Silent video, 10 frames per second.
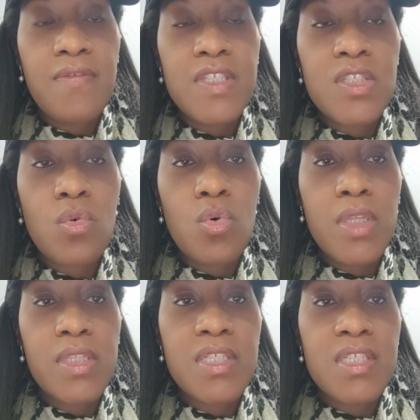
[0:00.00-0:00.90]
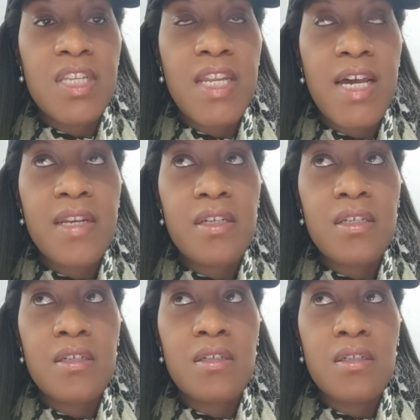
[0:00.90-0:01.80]
It's called the
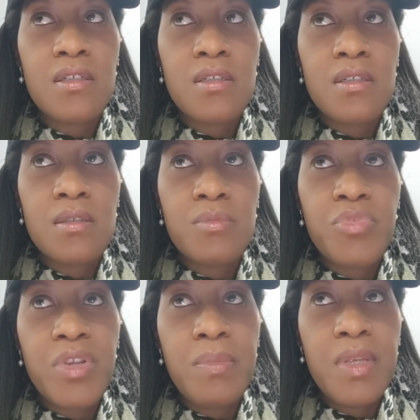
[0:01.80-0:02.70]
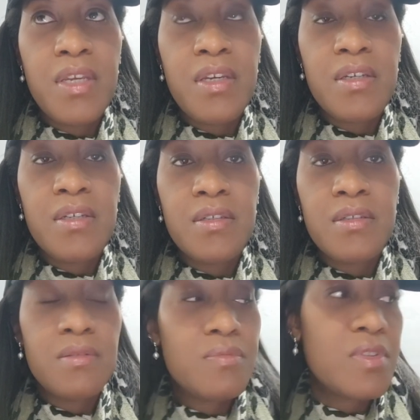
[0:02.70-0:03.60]
Sonata Premier.
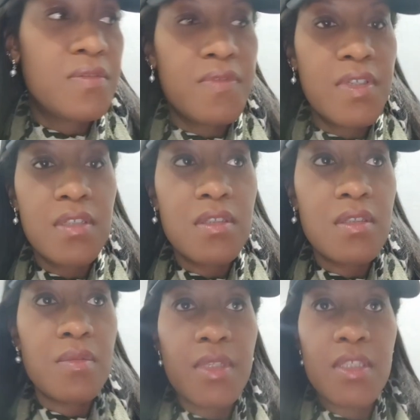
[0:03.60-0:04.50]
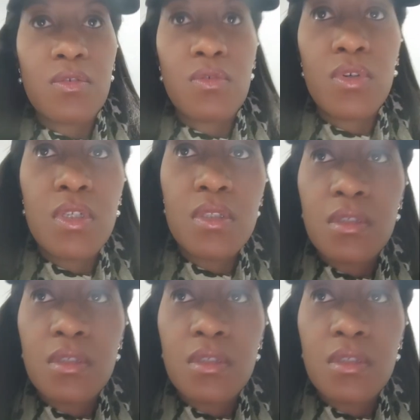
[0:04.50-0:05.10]
What the fuck is this place called?